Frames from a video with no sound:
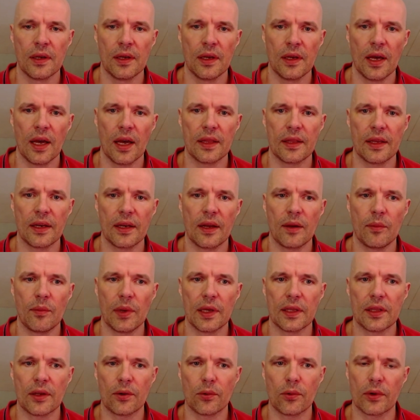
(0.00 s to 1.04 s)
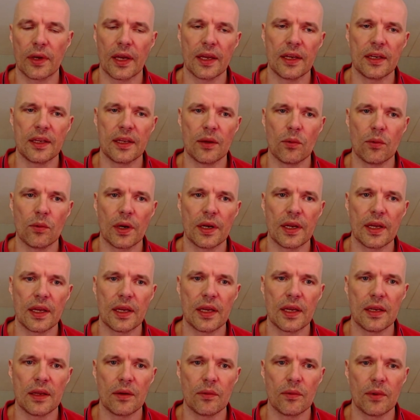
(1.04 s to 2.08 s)
And then I play the rook a d1
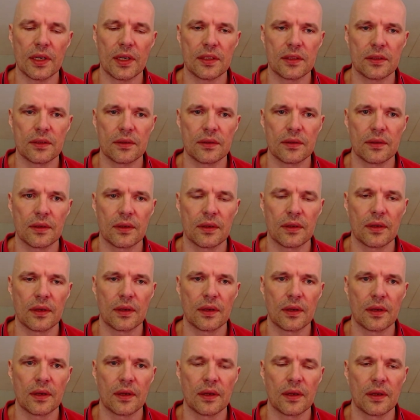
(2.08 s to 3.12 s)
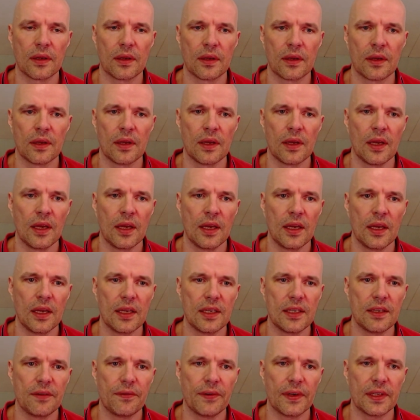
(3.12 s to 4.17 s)
anyways. It
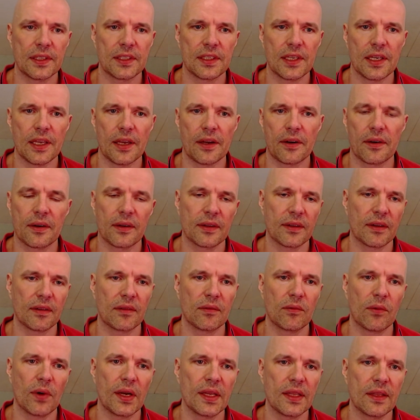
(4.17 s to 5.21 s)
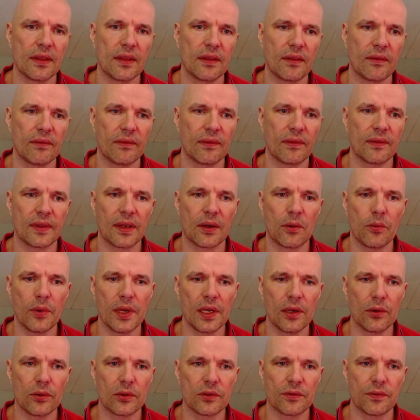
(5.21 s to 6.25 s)
defends here. Then white, the
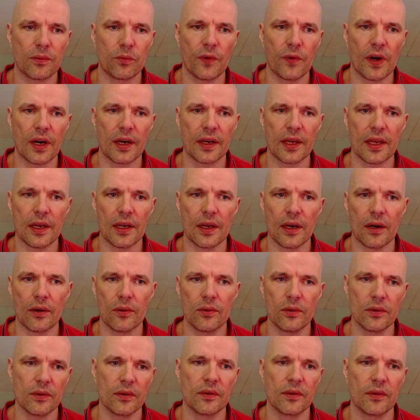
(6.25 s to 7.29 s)
queen looks funky now.